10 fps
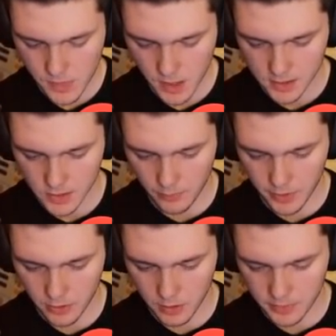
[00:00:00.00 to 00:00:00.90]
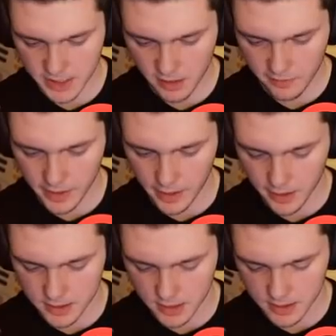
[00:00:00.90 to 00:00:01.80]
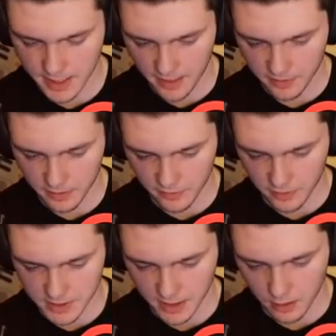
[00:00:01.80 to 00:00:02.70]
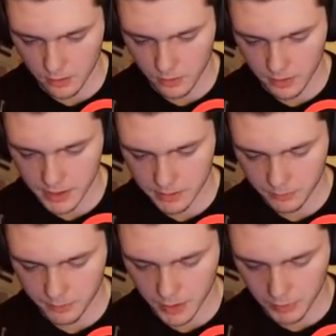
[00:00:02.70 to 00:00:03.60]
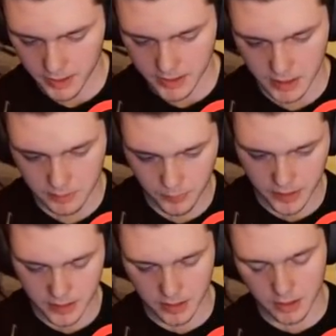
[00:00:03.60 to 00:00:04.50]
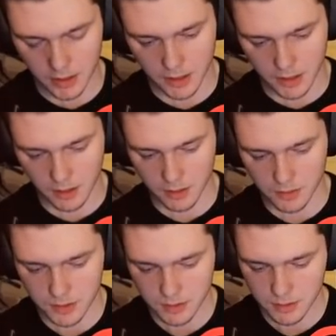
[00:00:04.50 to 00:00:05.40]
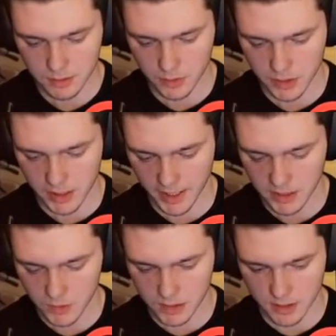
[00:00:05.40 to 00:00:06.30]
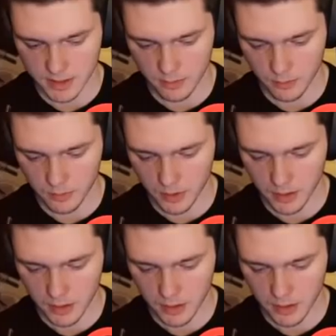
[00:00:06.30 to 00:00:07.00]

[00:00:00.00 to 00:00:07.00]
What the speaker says: So I'm gonna go Lumberjack over here and it's gonna attack the Inferno Tower. Oh well, he didn't middle place it, he placed it close, which I guess wasn't a terrible play.